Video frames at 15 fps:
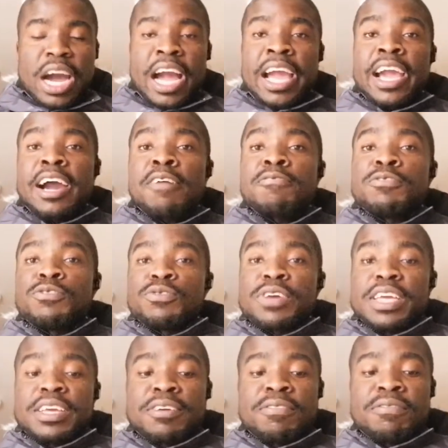I have to
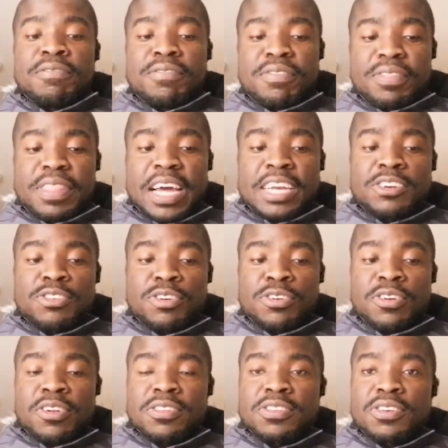give that
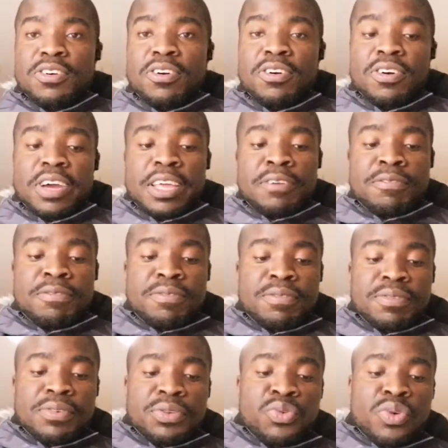total score.
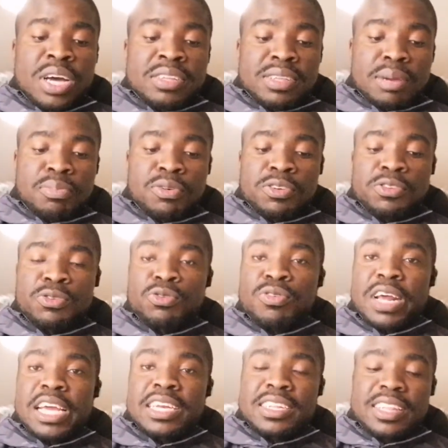If you are supposed to
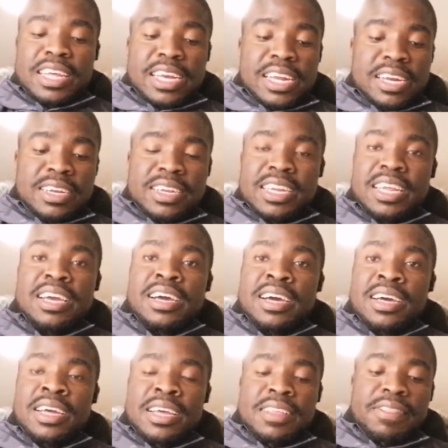write the date
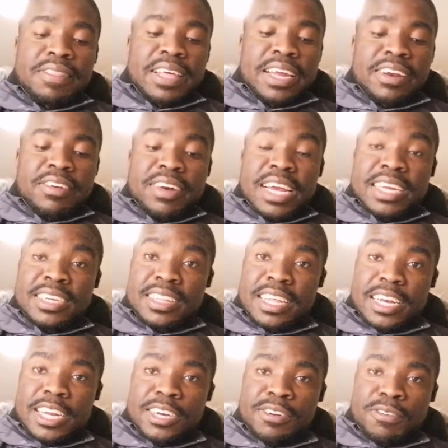here, then write
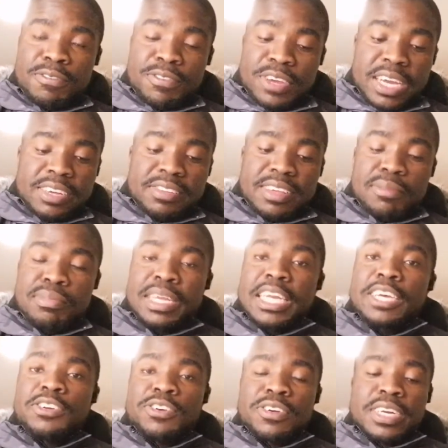the date of your
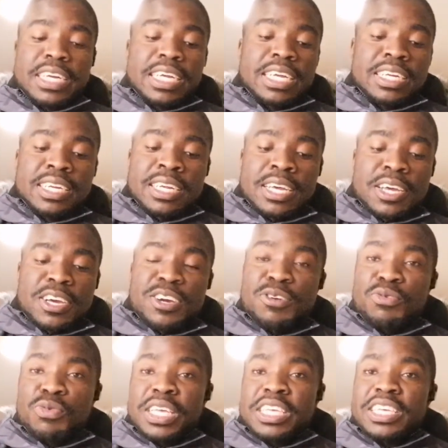examination date,
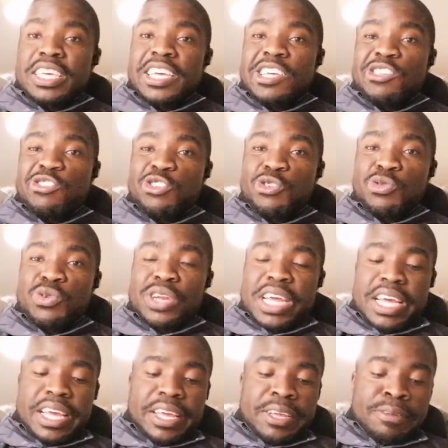which is
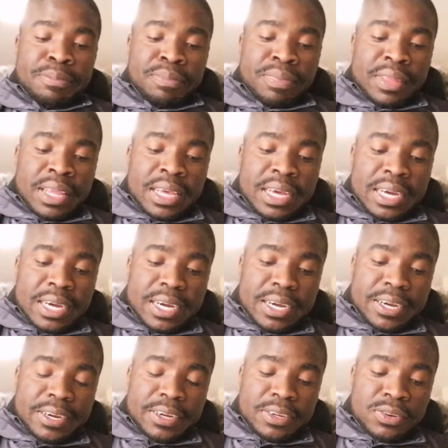today.
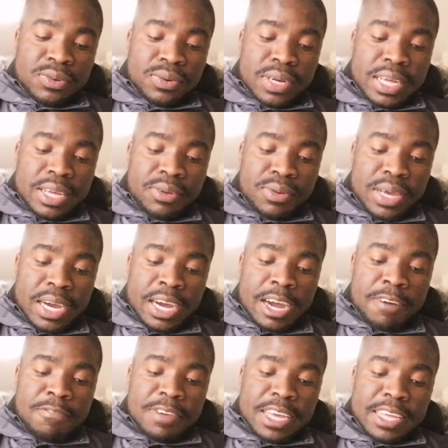Today we are
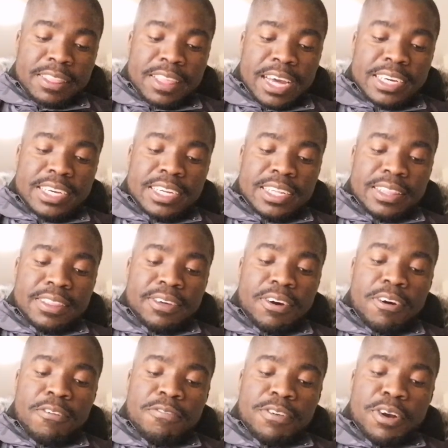having 13th
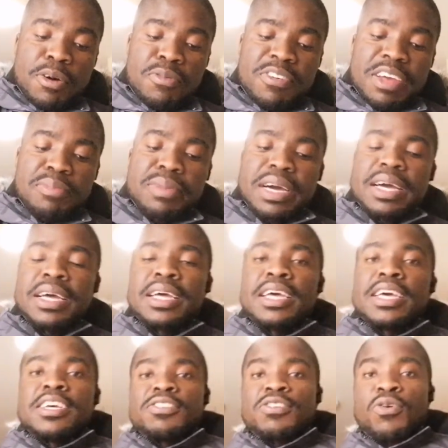of November.
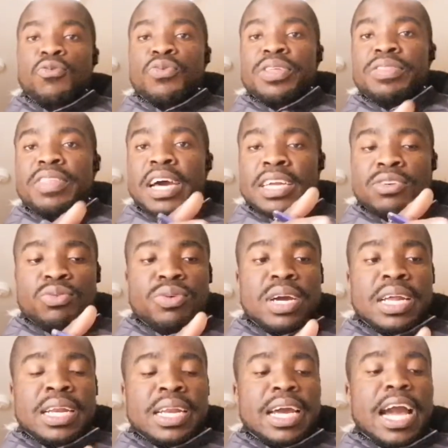So with that
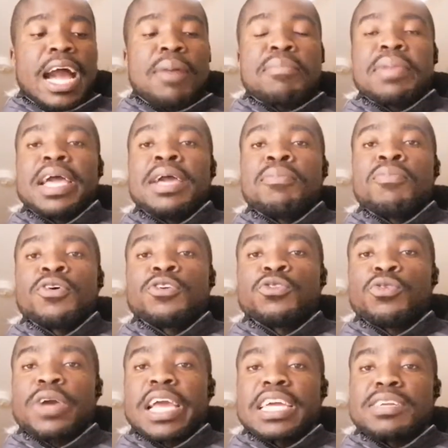one, I'm able
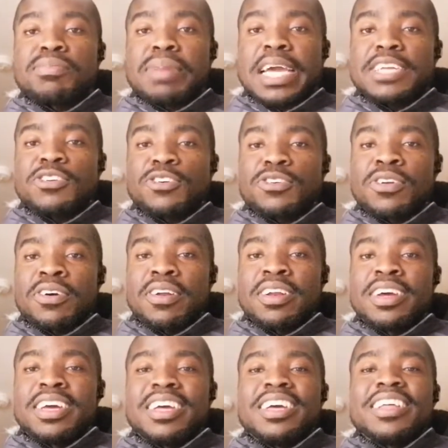to get my total.
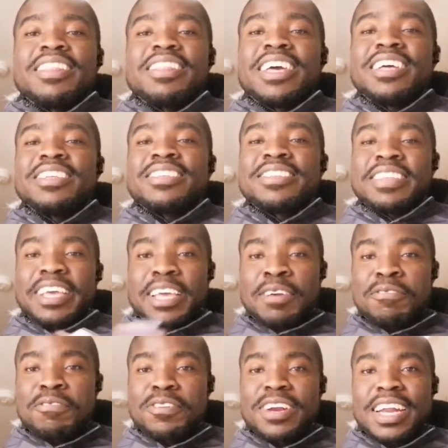There's
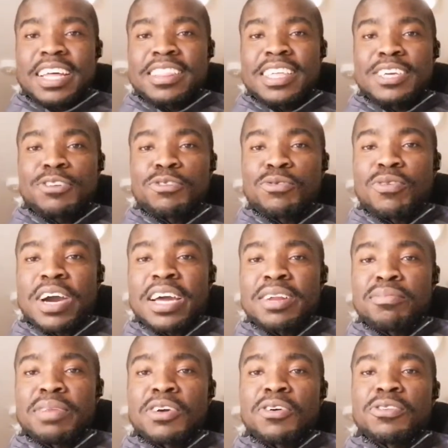even nothing to worry,
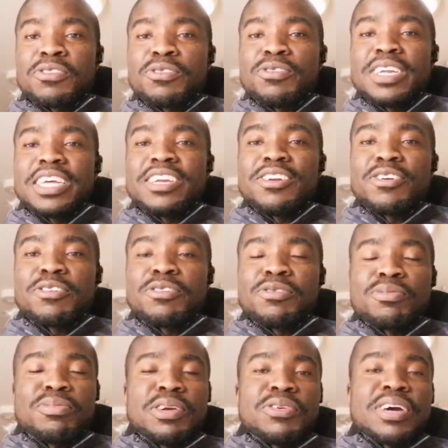because you need not
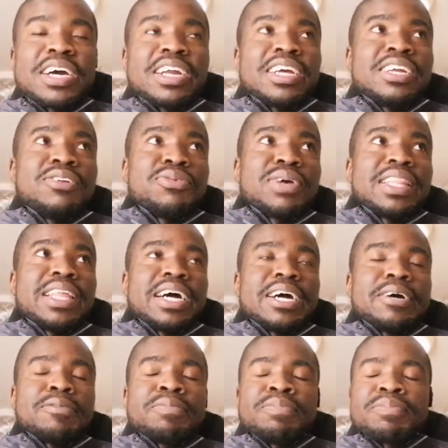to be worried
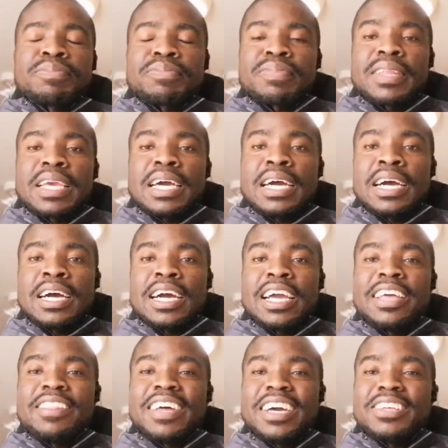whether
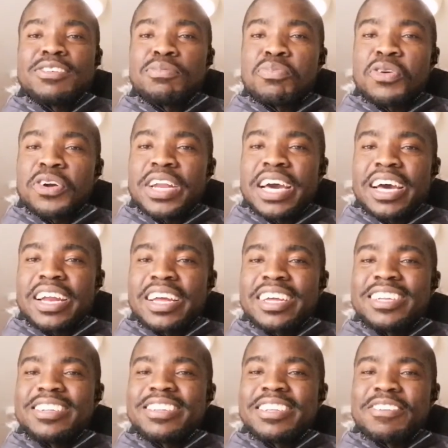either it's
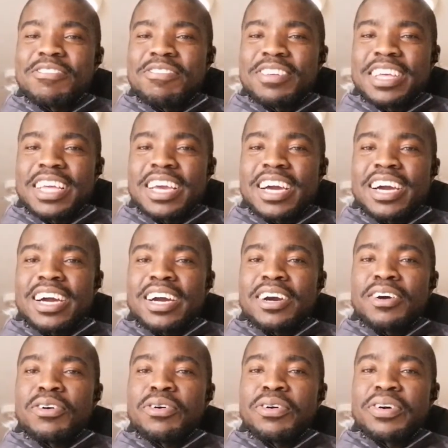moderate, severe,
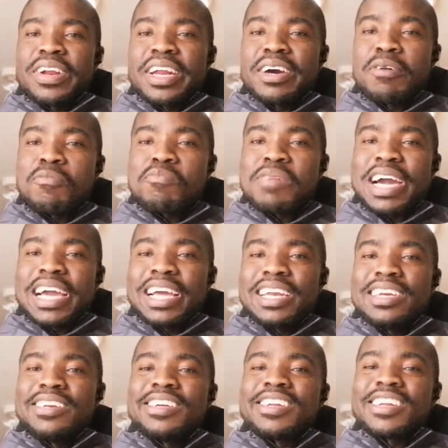or
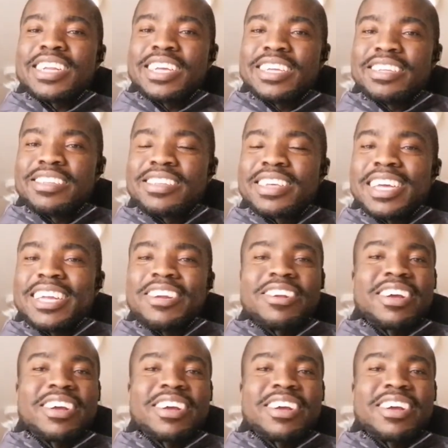mild risk.